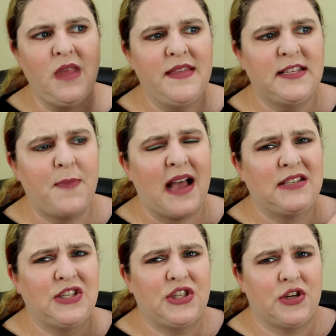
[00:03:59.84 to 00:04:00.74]
This
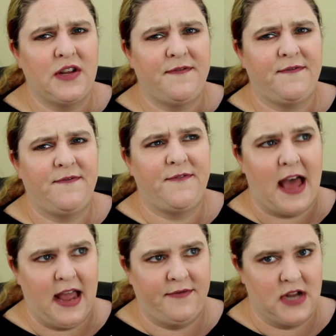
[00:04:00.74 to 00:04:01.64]
box is
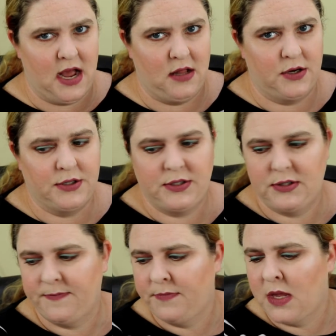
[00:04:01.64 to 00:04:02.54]
$35.